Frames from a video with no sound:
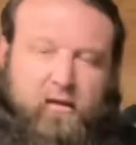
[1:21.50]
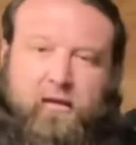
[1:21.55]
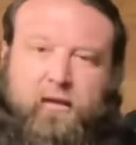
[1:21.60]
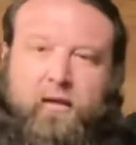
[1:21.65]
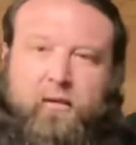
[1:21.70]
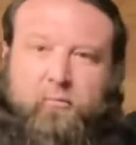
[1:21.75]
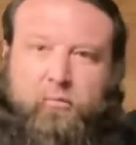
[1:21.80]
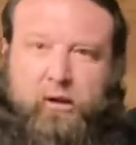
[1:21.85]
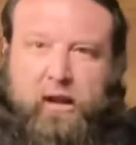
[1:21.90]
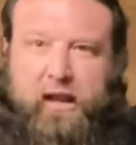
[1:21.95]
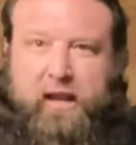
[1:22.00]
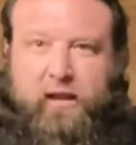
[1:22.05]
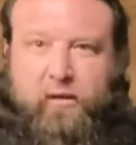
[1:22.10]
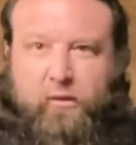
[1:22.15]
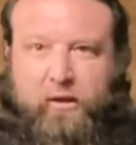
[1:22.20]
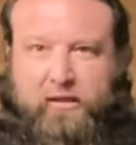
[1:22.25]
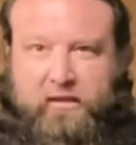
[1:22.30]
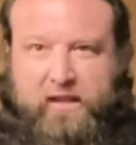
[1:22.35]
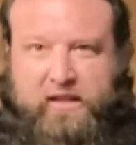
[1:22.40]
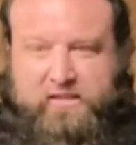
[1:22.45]
But
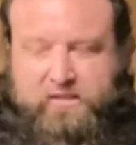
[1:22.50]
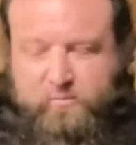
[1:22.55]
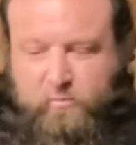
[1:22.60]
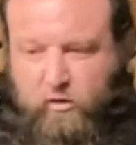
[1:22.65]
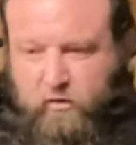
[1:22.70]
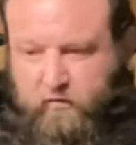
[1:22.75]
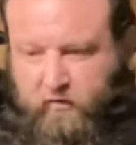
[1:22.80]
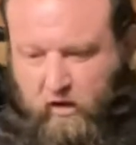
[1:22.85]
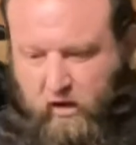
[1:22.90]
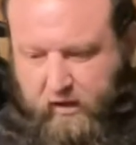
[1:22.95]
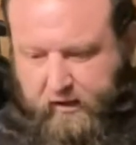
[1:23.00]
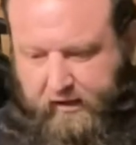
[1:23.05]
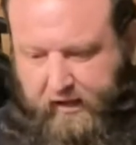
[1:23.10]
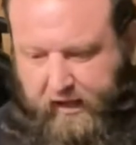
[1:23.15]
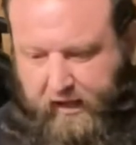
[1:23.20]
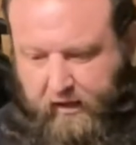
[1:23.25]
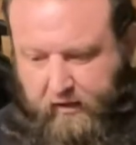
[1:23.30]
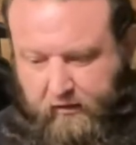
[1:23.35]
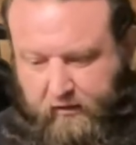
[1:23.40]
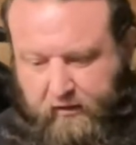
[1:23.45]
anyway, let's move on
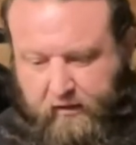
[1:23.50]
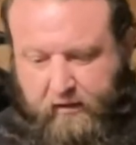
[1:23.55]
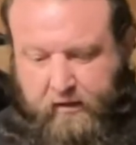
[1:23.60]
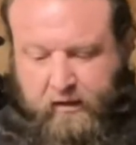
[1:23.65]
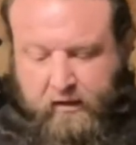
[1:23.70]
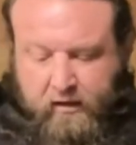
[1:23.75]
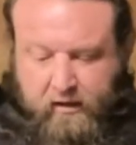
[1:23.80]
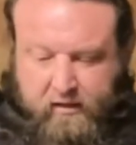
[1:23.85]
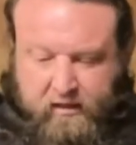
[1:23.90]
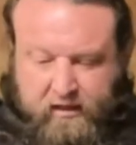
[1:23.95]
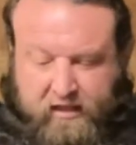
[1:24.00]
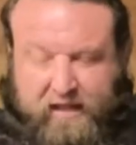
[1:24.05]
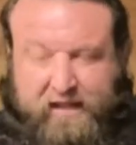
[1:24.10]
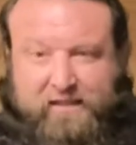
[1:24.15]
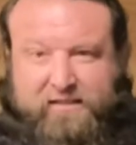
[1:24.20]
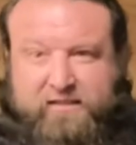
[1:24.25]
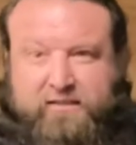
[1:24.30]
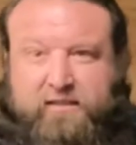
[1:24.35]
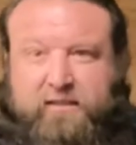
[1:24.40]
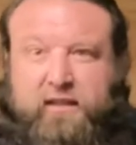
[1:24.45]
now.
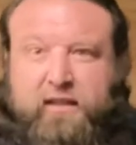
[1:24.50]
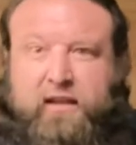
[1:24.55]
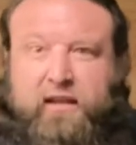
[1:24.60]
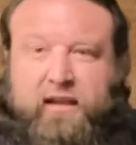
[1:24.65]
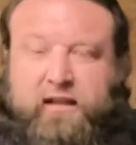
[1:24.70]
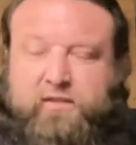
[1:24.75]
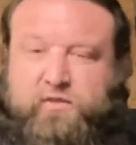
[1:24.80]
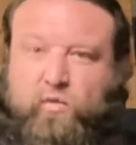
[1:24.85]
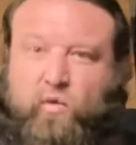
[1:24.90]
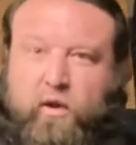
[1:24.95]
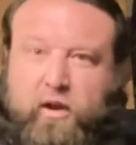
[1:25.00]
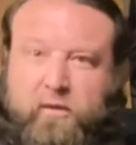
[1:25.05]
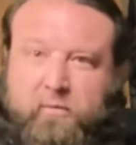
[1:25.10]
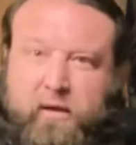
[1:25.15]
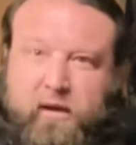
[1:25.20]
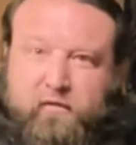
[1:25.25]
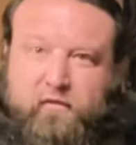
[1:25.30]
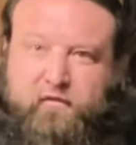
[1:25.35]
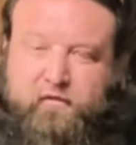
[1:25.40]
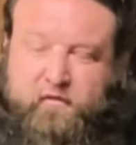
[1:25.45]
This is one of
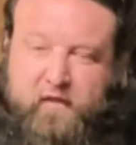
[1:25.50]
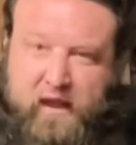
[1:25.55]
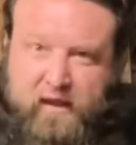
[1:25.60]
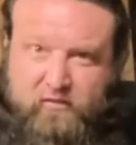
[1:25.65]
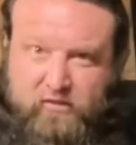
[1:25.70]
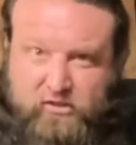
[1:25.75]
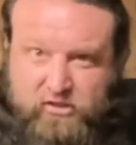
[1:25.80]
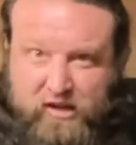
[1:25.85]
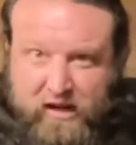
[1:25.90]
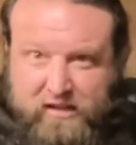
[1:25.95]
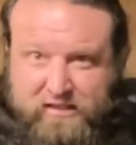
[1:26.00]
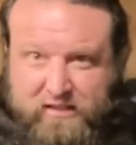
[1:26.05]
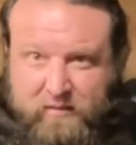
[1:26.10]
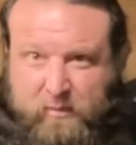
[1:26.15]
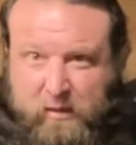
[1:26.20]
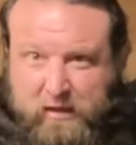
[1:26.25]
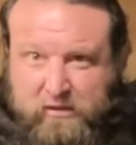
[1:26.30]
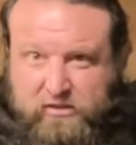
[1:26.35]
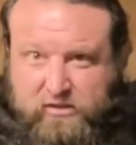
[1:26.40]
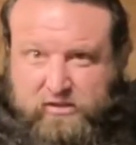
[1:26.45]
my favorite tricep
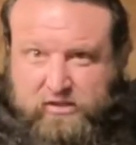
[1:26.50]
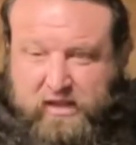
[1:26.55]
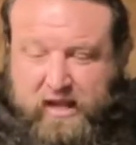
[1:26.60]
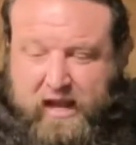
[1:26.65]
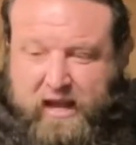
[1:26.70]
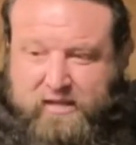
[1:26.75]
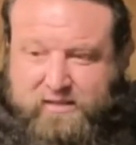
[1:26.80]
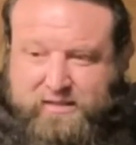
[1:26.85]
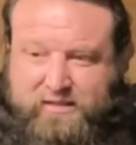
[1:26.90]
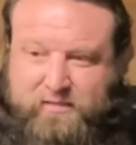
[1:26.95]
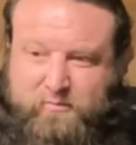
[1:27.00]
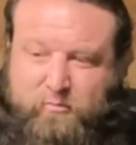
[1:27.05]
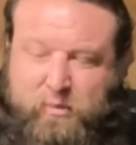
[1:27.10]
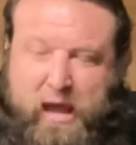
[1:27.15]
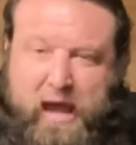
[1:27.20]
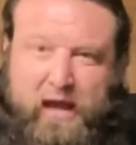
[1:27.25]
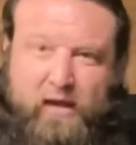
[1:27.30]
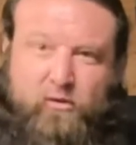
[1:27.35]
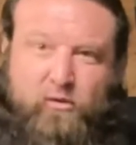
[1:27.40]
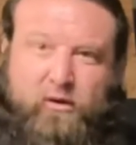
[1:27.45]
exercises.
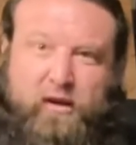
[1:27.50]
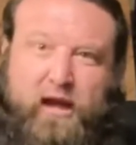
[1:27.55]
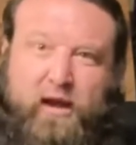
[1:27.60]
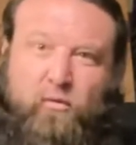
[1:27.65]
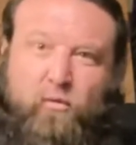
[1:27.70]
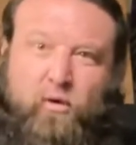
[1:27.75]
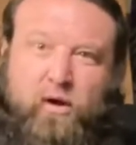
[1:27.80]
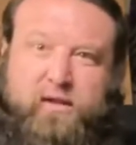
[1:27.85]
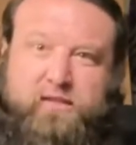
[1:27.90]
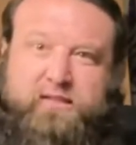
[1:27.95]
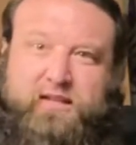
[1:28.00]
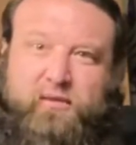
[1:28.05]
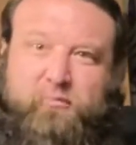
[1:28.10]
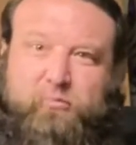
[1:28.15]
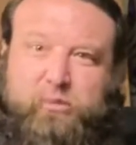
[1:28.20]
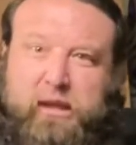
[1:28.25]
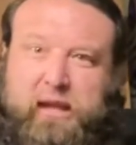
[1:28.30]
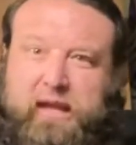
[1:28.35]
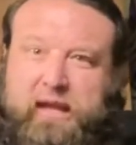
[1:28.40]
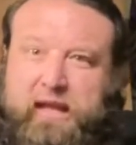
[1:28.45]
Back when I was
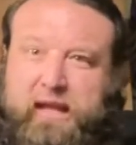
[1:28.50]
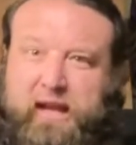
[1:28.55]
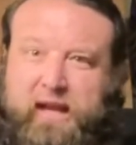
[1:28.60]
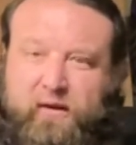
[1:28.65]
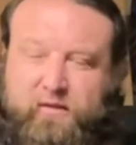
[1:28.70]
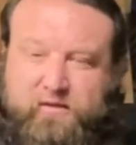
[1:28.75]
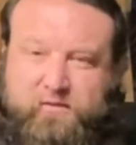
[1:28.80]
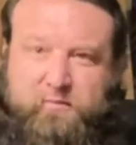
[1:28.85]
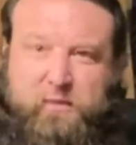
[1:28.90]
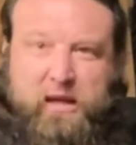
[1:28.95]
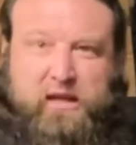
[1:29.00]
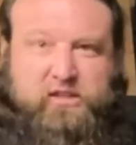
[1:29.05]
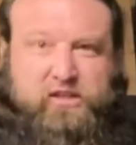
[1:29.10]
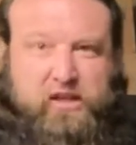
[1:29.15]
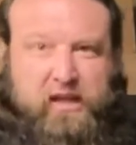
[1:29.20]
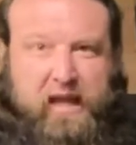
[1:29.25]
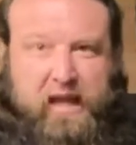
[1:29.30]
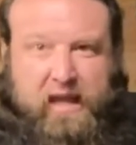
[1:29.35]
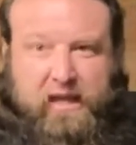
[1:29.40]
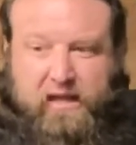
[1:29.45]
competing and I was benching
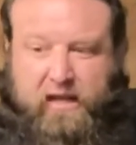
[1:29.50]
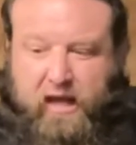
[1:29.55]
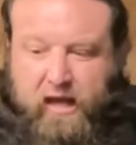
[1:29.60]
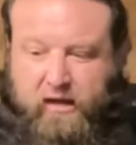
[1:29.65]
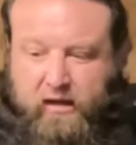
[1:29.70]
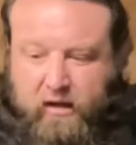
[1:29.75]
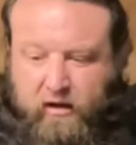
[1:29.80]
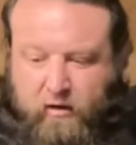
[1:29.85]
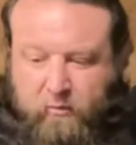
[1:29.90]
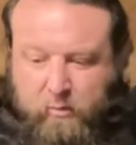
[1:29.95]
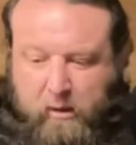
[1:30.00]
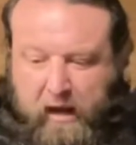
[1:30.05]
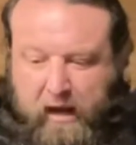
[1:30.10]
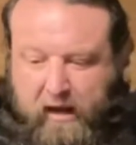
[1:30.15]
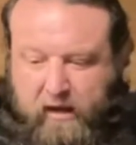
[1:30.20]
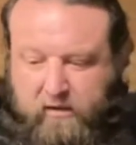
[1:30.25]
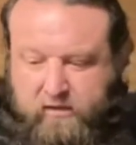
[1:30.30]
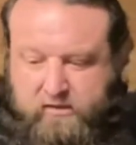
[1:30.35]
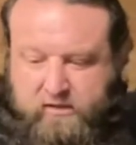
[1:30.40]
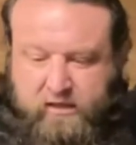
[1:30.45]
800 and 900
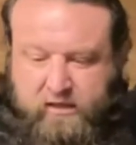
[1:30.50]
pounds,